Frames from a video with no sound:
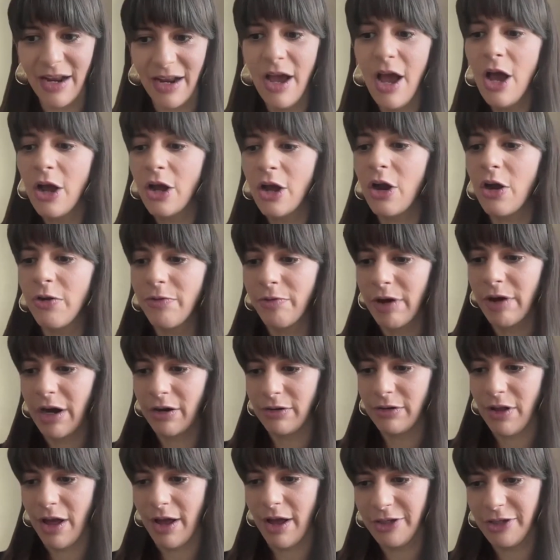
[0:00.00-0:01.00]
and
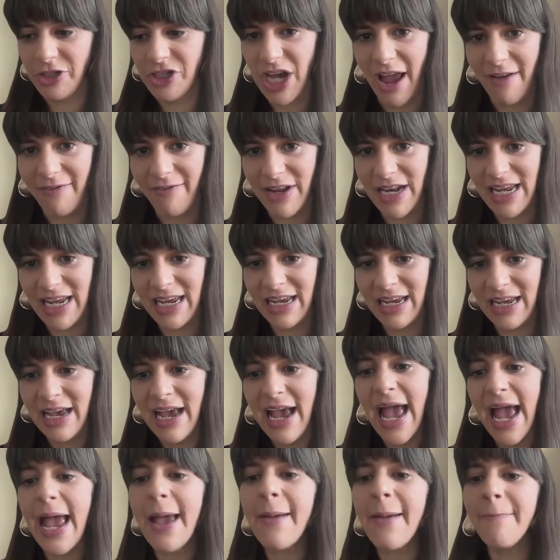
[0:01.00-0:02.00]
career longevity,
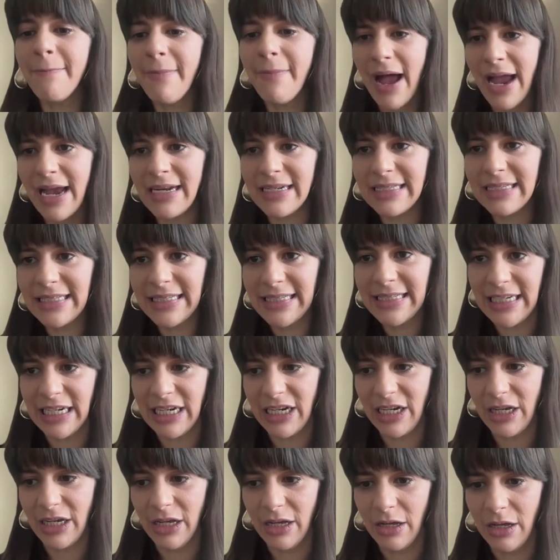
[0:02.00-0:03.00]
it might
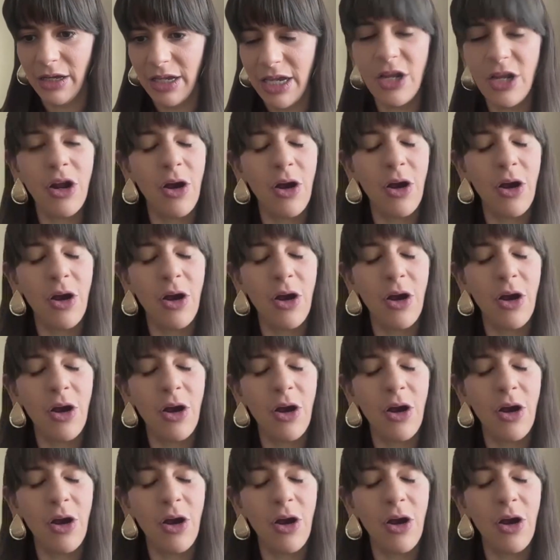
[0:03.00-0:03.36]
still,